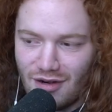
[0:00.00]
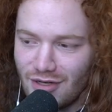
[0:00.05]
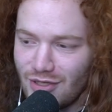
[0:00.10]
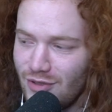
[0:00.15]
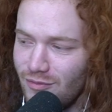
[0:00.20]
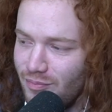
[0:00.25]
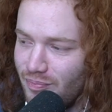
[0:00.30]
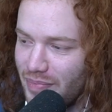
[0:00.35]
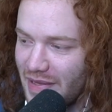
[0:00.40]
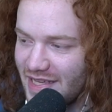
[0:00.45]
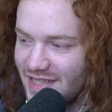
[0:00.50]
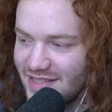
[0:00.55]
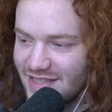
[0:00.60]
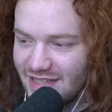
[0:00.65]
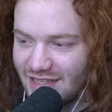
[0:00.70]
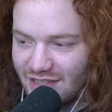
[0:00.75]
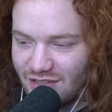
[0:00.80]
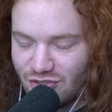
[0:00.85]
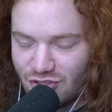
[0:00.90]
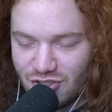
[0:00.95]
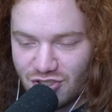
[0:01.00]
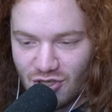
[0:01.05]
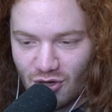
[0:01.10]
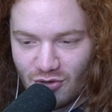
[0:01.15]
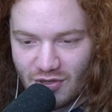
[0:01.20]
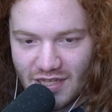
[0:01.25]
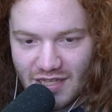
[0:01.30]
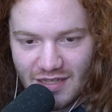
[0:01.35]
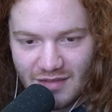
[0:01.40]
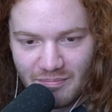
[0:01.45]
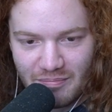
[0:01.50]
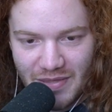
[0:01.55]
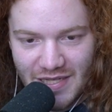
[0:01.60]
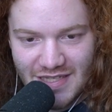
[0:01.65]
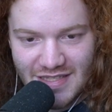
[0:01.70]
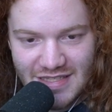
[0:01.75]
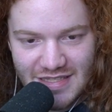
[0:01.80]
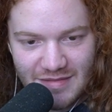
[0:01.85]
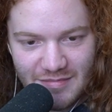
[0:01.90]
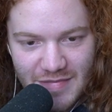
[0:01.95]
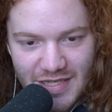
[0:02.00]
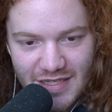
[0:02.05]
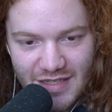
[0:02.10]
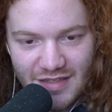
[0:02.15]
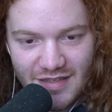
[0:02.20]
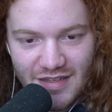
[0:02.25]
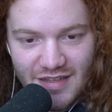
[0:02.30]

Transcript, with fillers: Are you pissing and joking and pissing me?